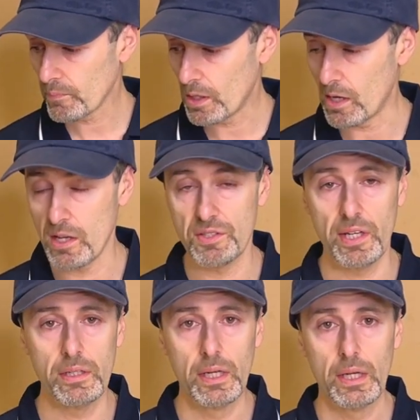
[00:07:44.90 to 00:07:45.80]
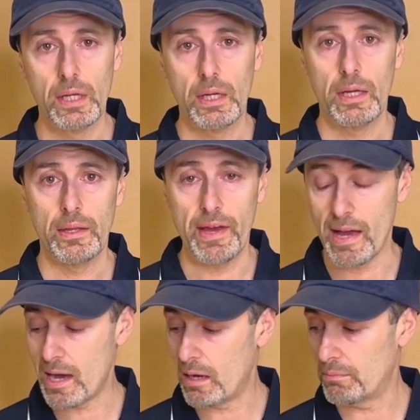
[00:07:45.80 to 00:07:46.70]
Like I said, they
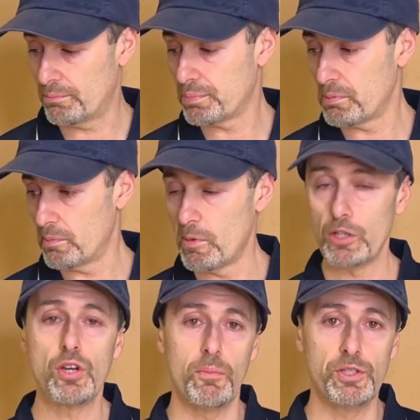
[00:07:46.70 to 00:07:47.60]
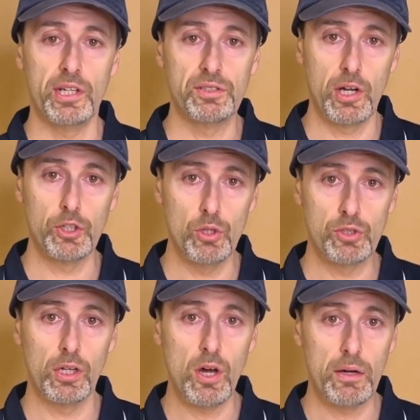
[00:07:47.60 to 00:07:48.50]
are probably my top jigs that I use a
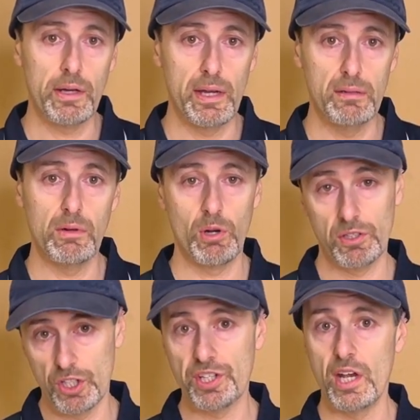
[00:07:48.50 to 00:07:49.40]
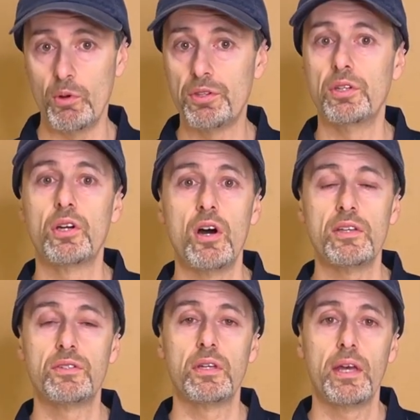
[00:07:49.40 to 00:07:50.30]
lot, and I wanted to share with you guys.